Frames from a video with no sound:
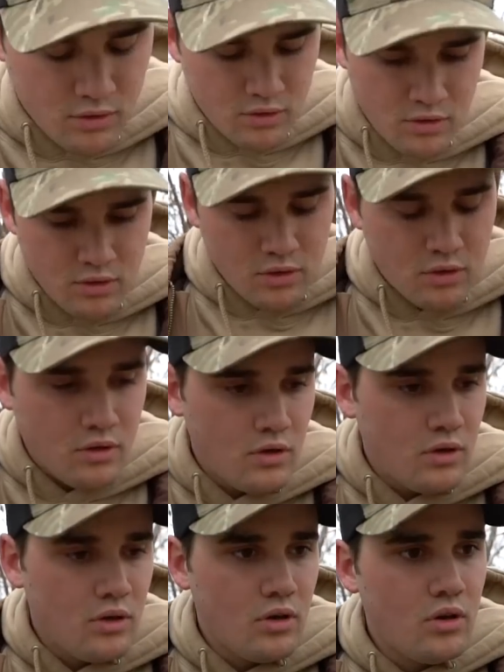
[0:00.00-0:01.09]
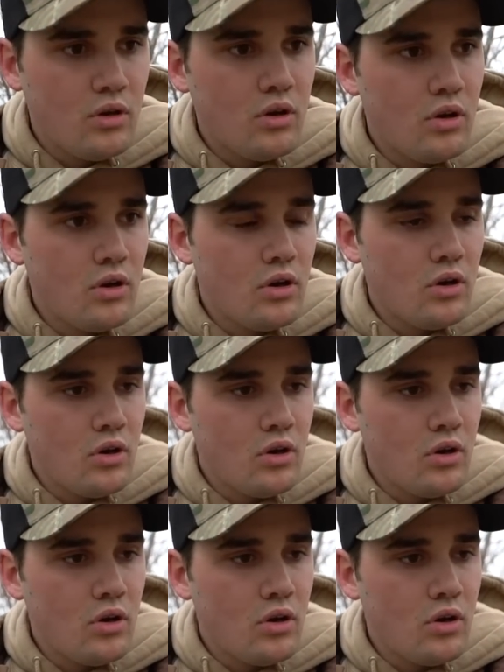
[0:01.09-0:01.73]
(no one is talking)